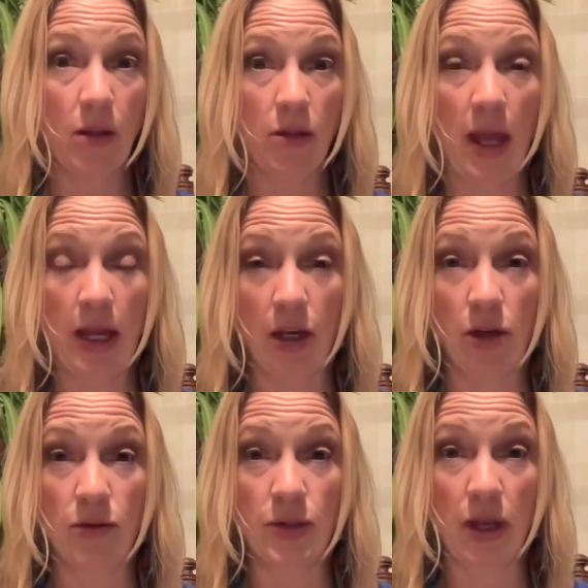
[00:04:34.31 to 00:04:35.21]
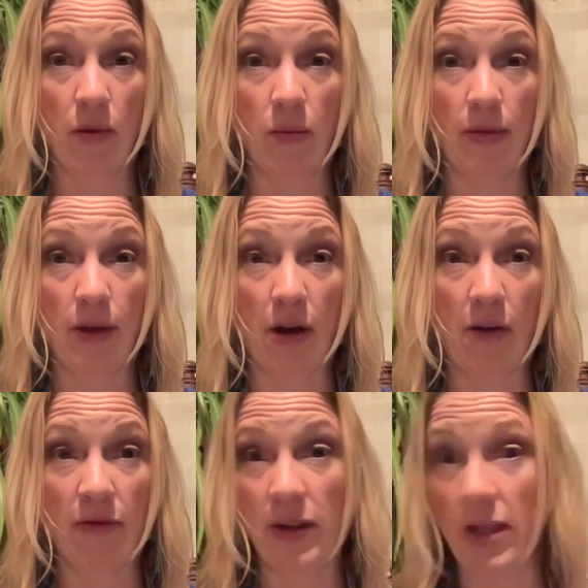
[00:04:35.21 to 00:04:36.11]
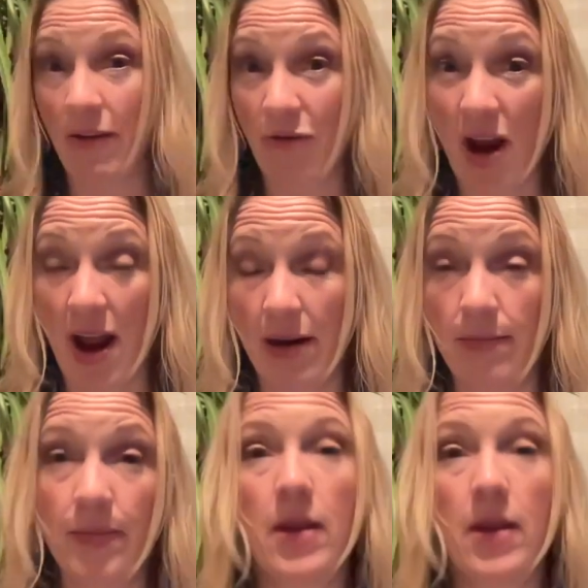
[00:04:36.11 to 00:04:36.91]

They can use it when they're feeling afraid.